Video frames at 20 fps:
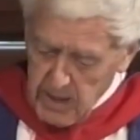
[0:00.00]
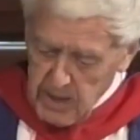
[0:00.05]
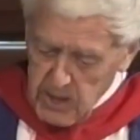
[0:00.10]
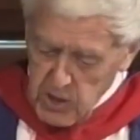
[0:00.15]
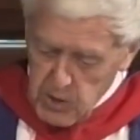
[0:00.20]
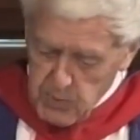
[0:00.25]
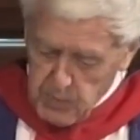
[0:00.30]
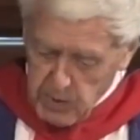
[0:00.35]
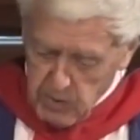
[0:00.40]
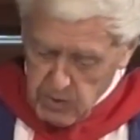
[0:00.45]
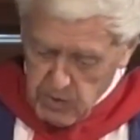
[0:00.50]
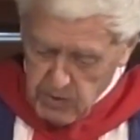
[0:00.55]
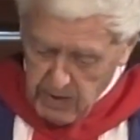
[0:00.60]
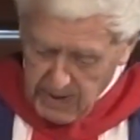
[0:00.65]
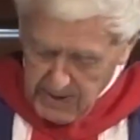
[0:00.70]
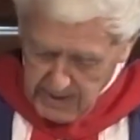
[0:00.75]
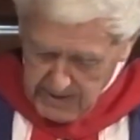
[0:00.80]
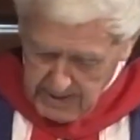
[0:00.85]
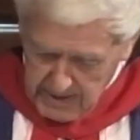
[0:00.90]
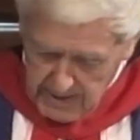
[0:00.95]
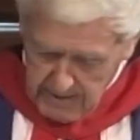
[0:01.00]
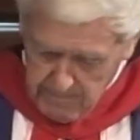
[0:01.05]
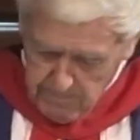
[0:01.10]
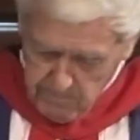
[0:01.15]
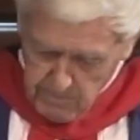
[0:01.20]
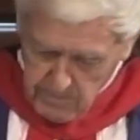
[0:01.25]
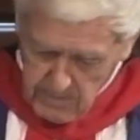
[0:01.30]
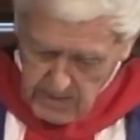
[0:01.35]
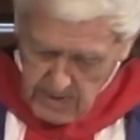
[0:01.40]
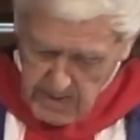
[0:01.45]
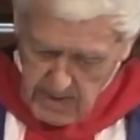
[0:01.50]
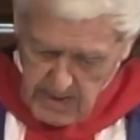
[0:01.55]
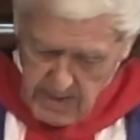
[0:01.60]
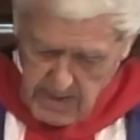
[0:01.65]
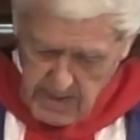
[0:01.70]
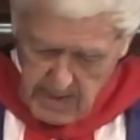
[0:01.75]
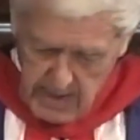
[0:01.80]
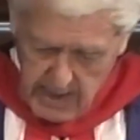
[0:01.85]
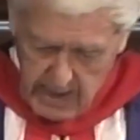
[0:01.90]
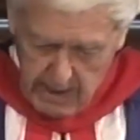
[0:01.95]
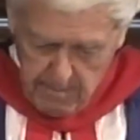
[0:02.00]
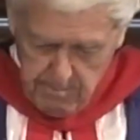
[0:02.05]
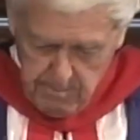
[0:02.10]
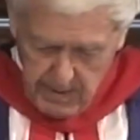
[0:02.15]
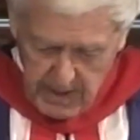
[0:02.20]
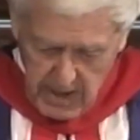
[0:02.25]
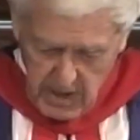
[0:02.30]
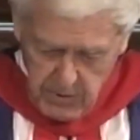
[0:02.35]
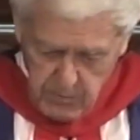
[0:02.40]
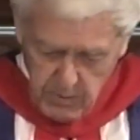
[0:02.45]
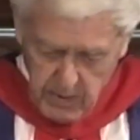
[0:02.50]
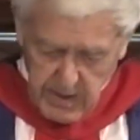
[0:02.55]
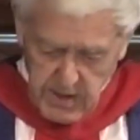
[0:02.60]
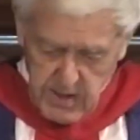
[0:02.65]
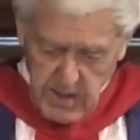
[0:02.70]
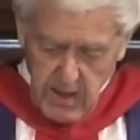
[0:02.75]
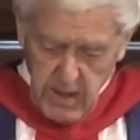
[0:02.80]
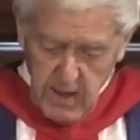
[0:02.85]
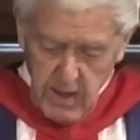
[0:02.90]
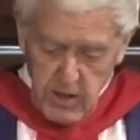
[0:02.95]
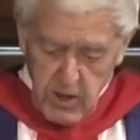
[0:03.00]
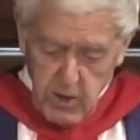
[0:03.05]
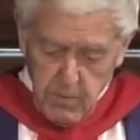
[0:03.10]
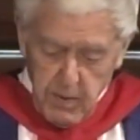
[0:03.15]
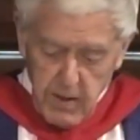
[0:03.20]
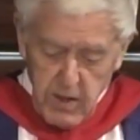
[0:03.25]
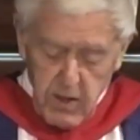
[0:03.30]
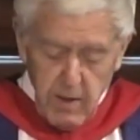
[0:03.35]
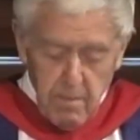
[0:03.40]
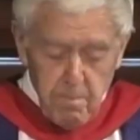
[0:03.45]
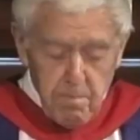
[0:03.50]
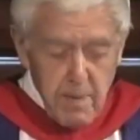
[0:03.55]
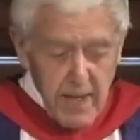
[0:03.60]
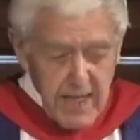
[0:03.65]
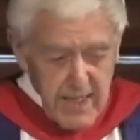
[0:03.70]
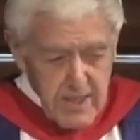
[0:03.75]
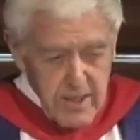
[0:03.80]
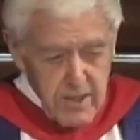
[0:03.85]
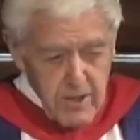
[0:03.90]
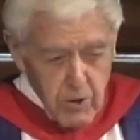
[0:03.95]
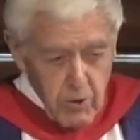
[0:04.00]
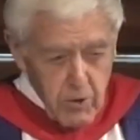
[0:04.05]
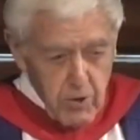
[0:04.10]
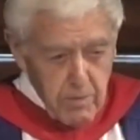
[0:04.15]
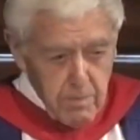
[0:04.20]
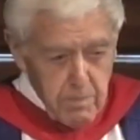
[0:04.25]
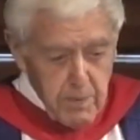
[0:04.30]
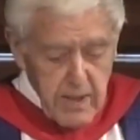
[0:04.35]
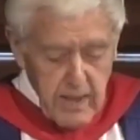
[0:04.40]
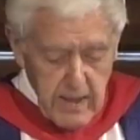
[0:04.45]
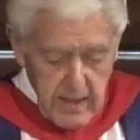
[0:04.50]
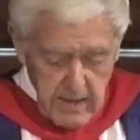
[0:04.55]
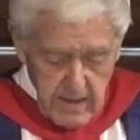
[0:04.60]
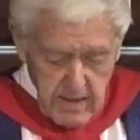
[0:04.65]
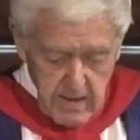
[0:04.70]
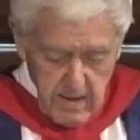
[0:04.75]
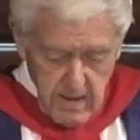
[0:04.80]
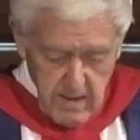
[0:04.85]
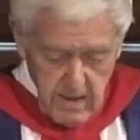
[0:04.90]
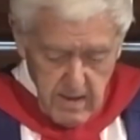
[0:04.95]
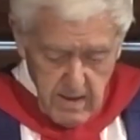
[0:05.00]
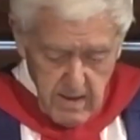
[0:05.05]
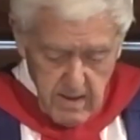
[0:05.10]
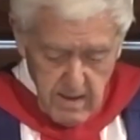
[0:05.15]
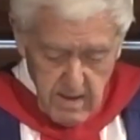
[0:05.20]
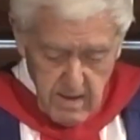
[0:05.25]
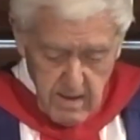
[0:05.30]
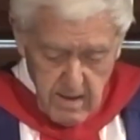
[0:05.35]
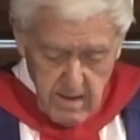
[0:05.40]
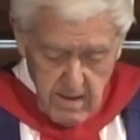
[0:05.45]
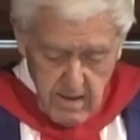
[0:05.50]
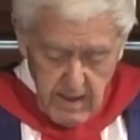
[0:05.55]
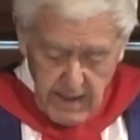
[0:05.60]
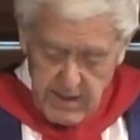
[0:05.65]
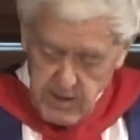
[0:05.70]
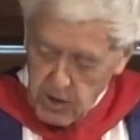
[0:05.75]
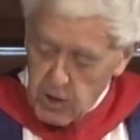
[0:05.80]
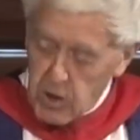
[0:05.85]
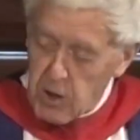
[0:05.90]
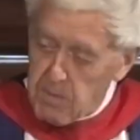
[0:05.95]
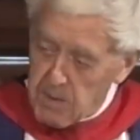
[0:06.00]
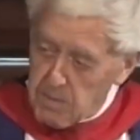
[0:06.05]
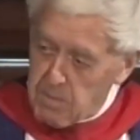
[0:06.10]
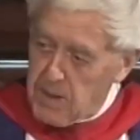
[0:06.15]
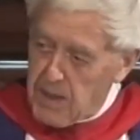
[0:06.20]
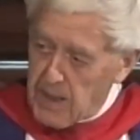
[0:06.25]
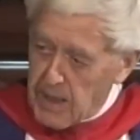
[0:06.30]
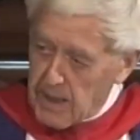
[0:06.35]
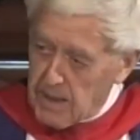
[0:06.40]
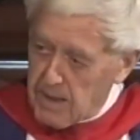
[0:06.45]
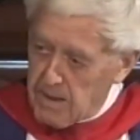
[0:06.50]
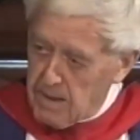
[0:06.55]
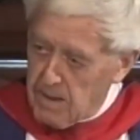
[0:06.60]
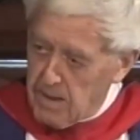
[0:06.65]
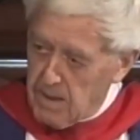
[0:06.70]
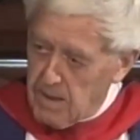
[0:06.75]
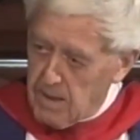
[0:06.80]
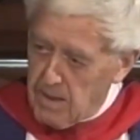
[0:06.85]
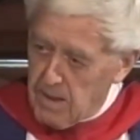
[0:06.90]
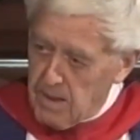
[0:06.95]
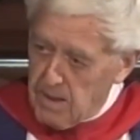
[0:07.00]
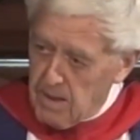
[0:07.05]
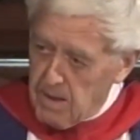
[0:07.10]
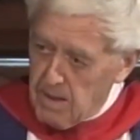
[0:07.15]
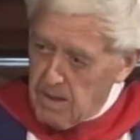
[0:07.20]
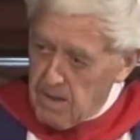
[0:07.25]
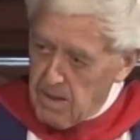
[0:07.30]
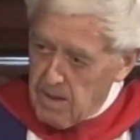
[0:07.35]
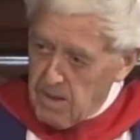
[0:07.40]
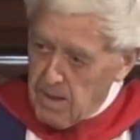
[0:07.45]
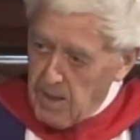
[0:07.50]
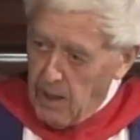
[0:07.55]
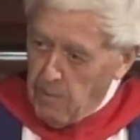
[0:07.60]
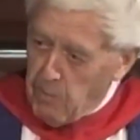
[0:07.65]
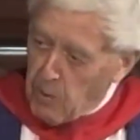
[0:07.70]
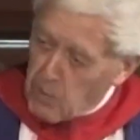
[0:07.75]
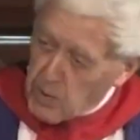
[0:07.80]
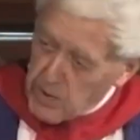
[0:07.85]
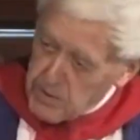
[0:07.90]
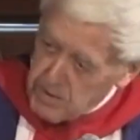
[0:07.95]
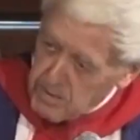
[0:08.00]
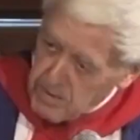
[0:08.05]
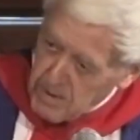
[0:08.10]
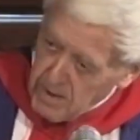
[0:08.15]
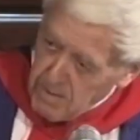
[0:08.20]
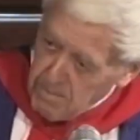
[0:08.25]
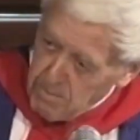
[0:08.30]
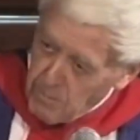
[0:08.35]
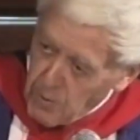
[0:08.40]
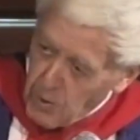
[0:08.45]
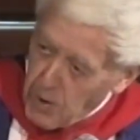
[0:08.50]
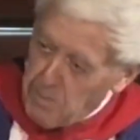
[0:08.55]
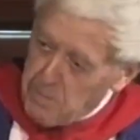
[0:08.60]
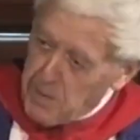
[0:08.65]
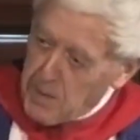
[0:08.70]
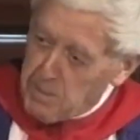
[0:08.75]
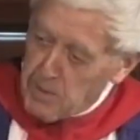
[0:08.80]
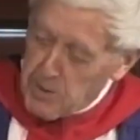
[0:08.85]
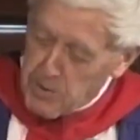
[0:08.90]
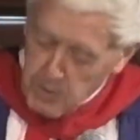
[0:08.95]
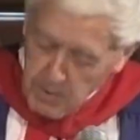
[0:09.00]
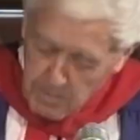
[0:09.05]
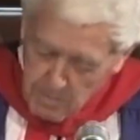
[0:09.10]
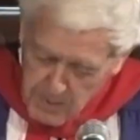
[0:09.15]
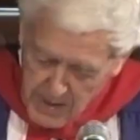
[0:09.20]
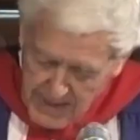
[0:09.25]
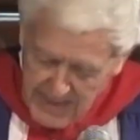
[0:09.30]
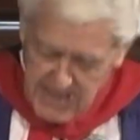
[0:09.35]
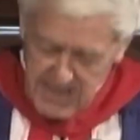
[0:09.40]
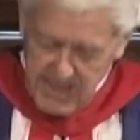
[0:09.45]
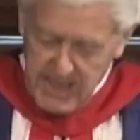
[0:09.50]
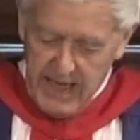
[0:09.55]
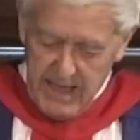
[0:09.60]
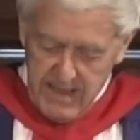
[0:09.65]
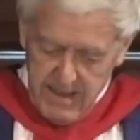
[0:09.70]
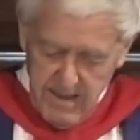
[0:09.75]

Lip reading: spirituality are pathways to be the best you can be as a human being. And we want more people to embrace that.